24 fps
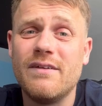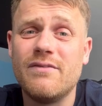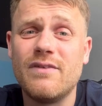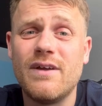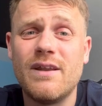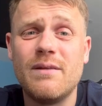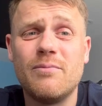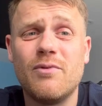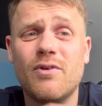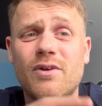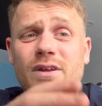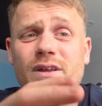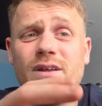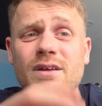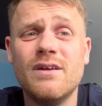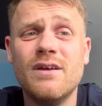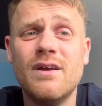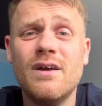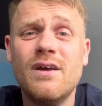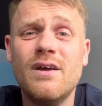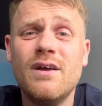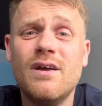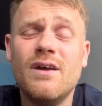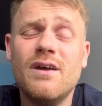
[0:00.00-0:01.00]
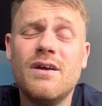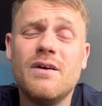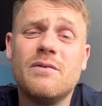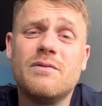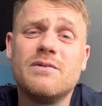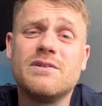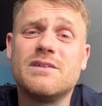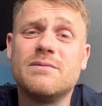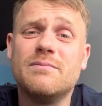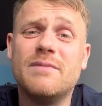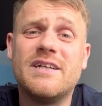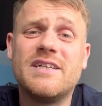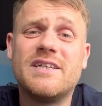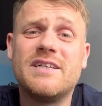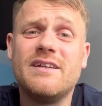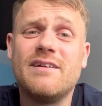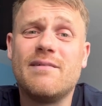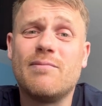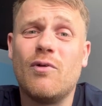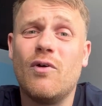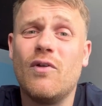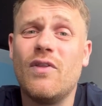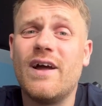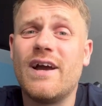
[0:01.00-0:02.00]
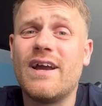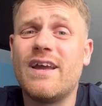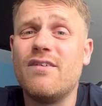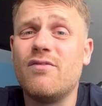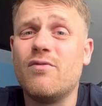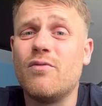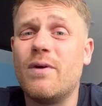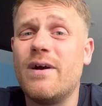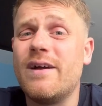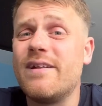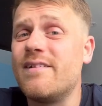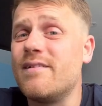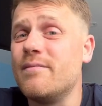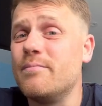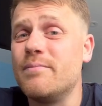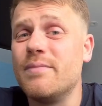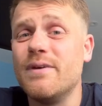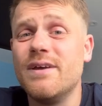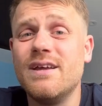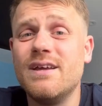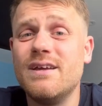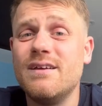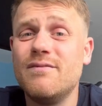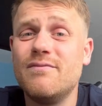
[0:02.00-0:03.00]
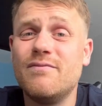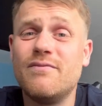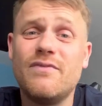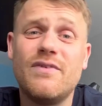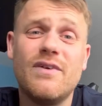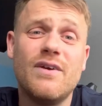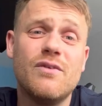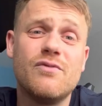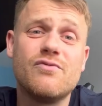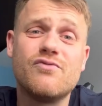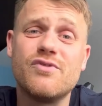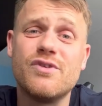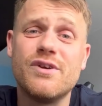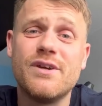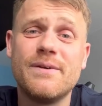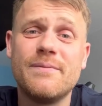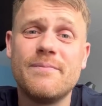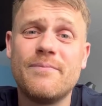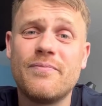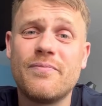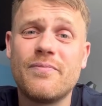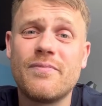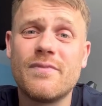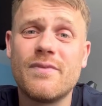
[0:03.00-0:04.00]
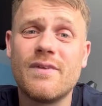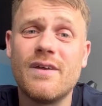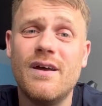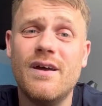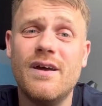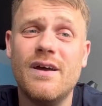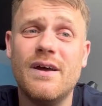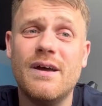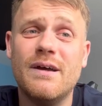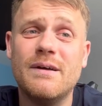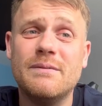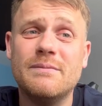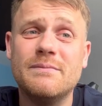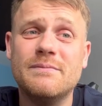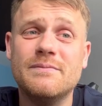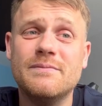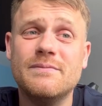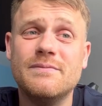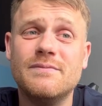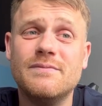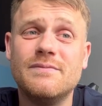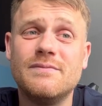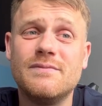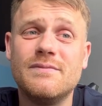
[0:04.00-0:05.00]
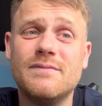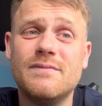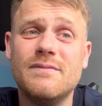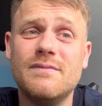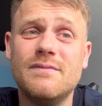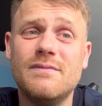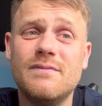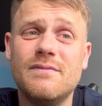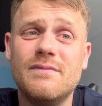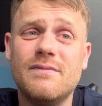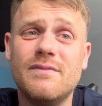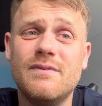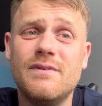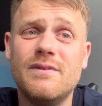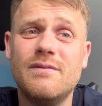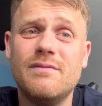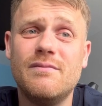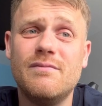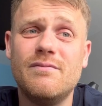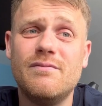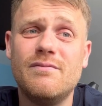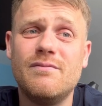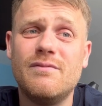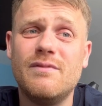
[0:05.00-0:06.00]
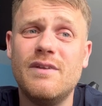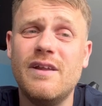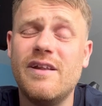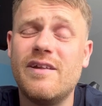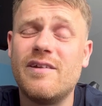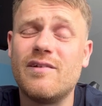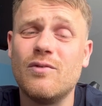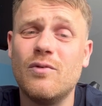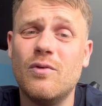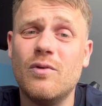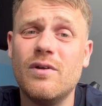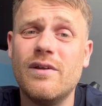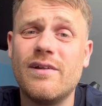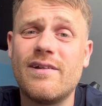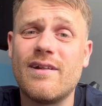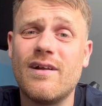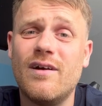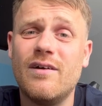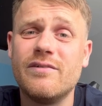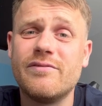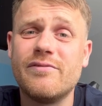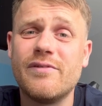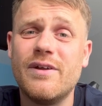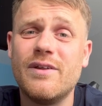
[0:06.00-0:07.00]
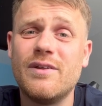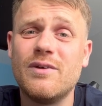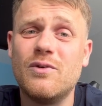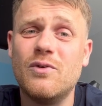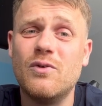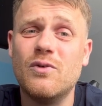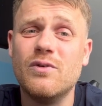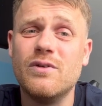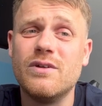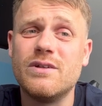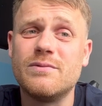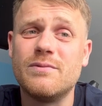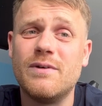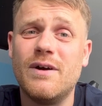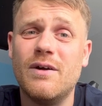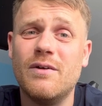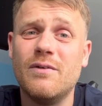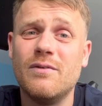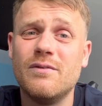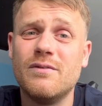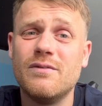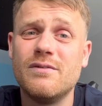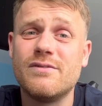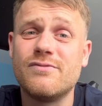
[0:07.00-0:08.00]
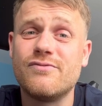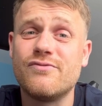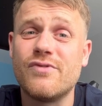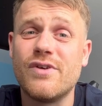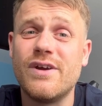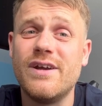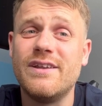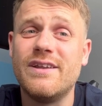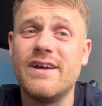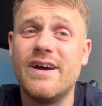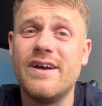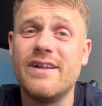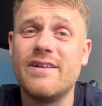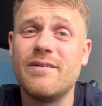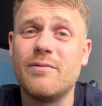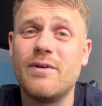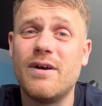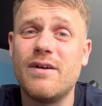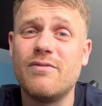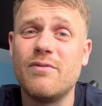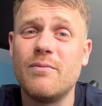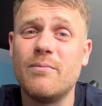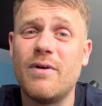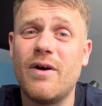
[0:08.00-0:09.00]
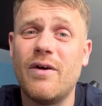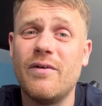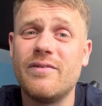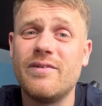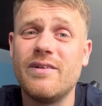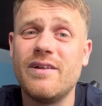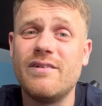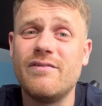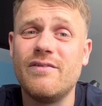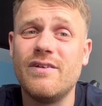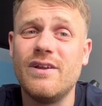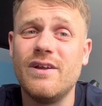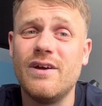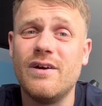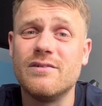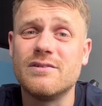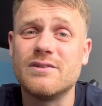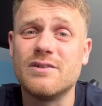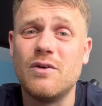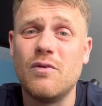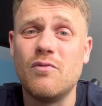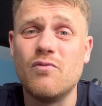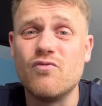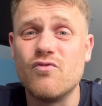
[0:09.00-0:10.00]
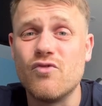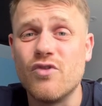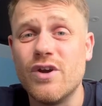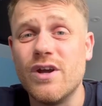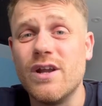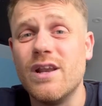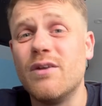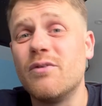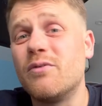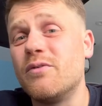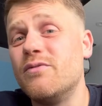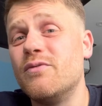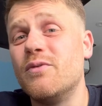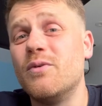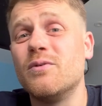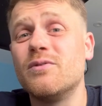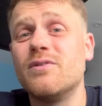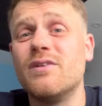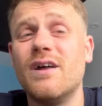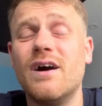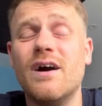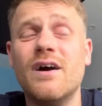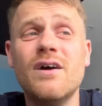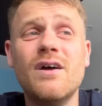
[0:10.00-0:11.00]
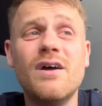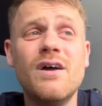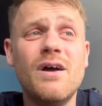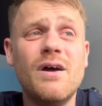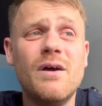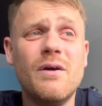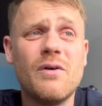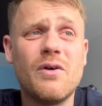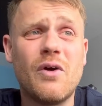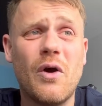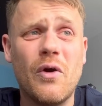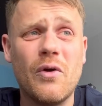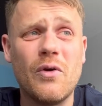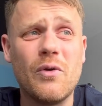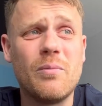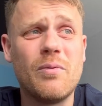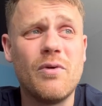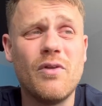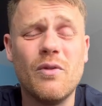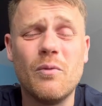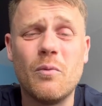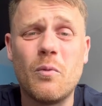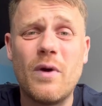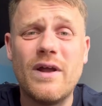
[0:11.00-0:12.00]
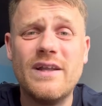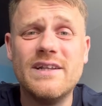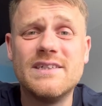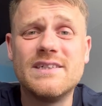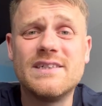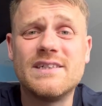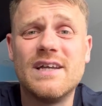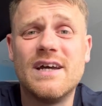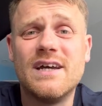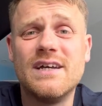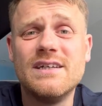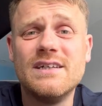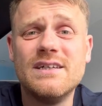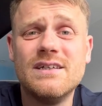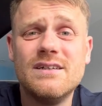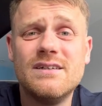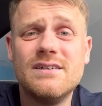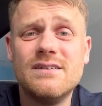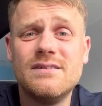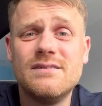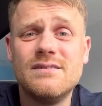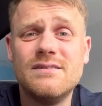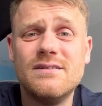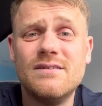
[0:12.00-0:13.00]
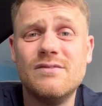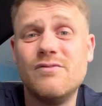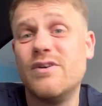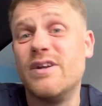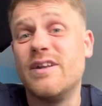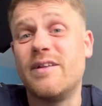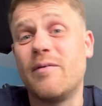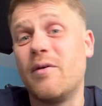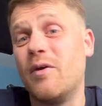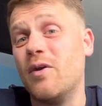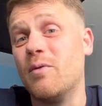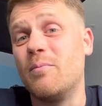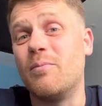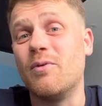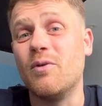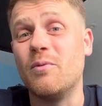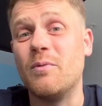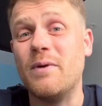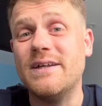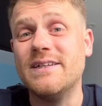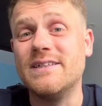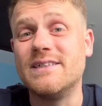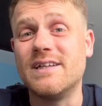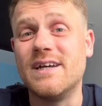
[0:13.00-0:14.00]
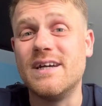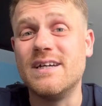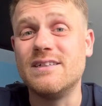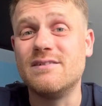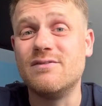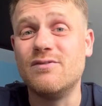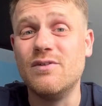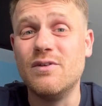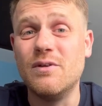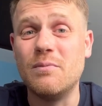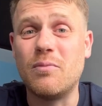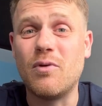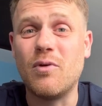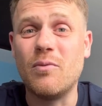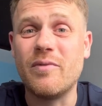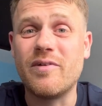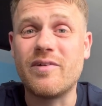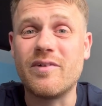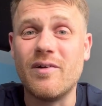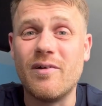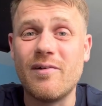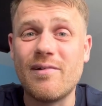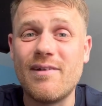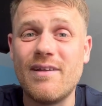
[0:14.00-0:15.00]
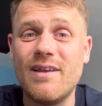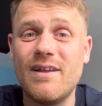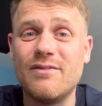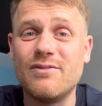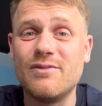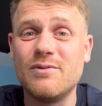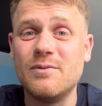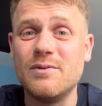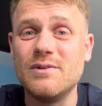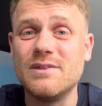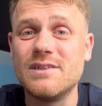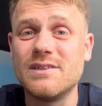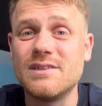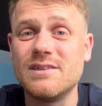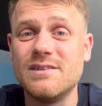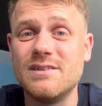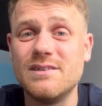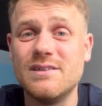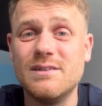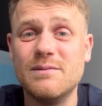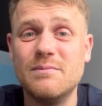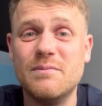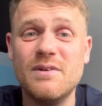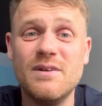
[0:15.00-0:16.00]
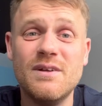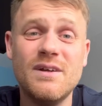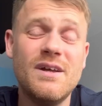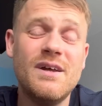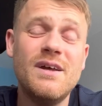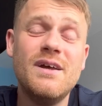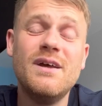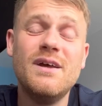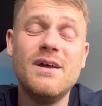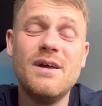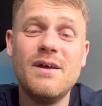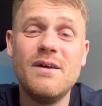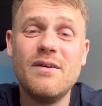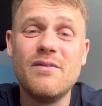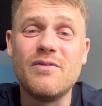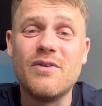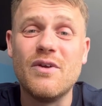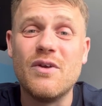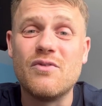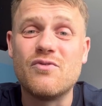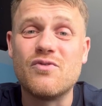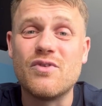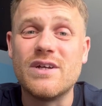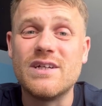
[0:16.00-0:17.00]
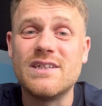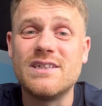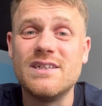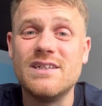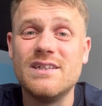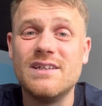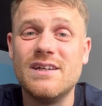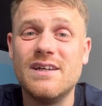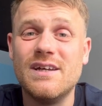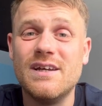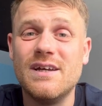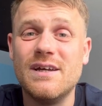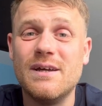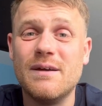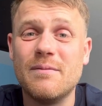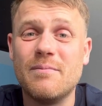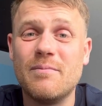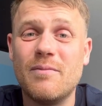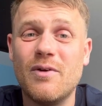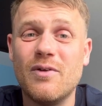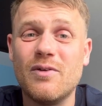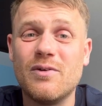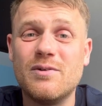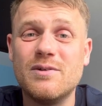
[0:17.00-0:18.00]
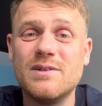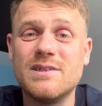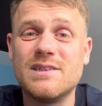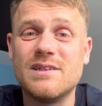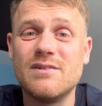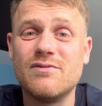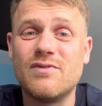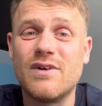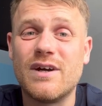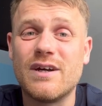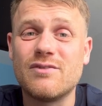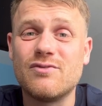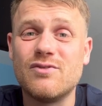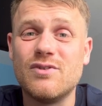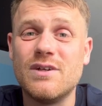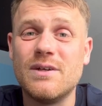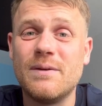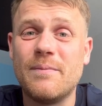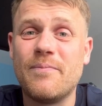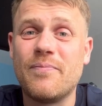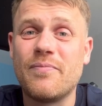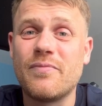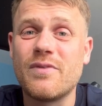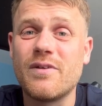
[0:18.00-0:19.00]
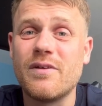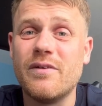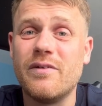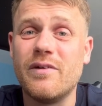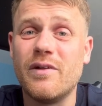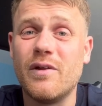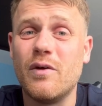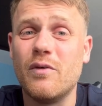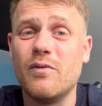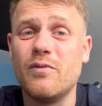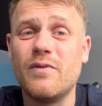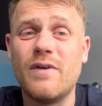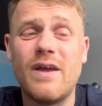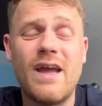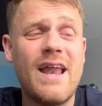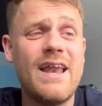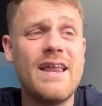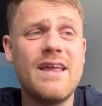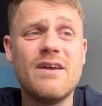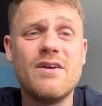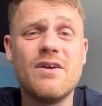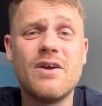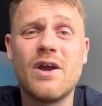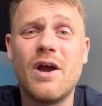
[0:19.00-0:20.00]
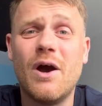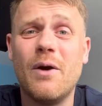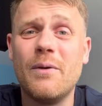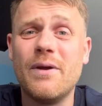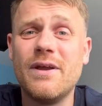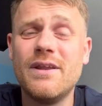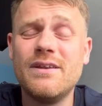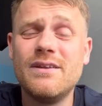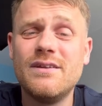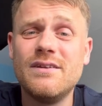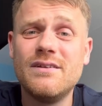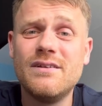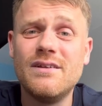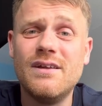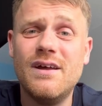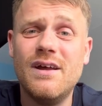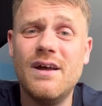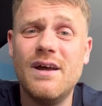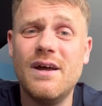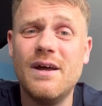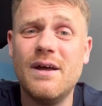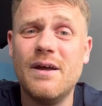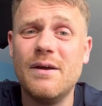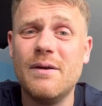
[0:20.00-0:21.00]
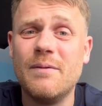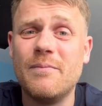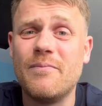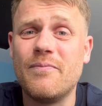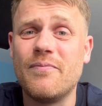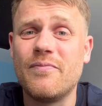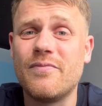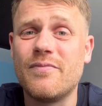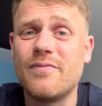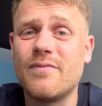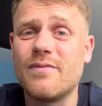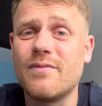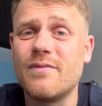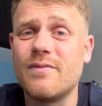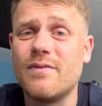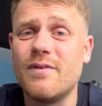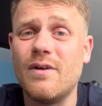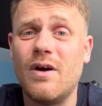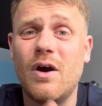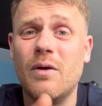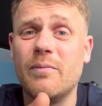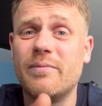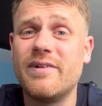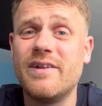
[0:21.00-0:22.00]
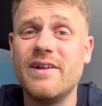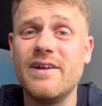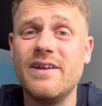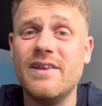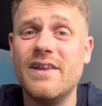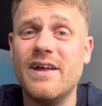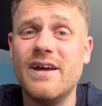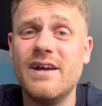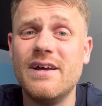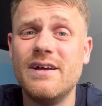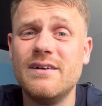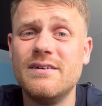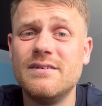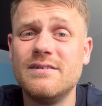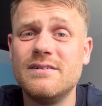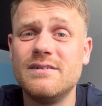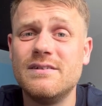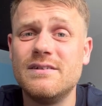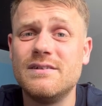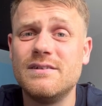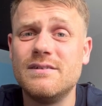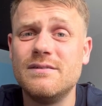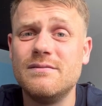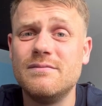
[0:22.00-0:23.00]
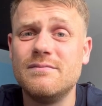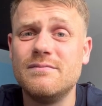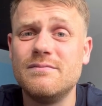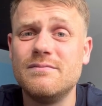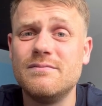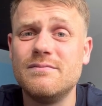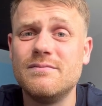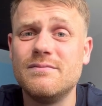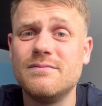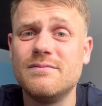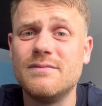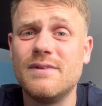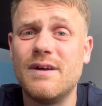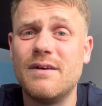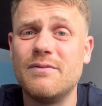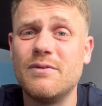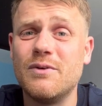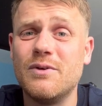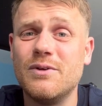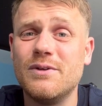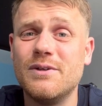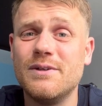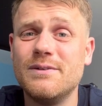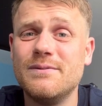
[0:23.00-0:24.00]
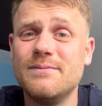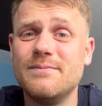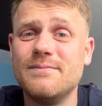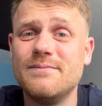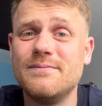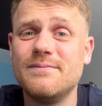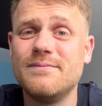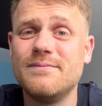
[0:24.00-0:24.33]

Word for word: If anybody wants to message what that giveaway should be, feel free. Um, InstallerSHOW's around the corner as well. It's three days away from posting this video, so I'm really looking forward to that. Going up on the Wednesday. The reason i going up on the Wednesdays for the plumber social afterwards because there'll be few drinks in there by the custard factory. So if any of you are going, um, I'll see you there. Have a good one.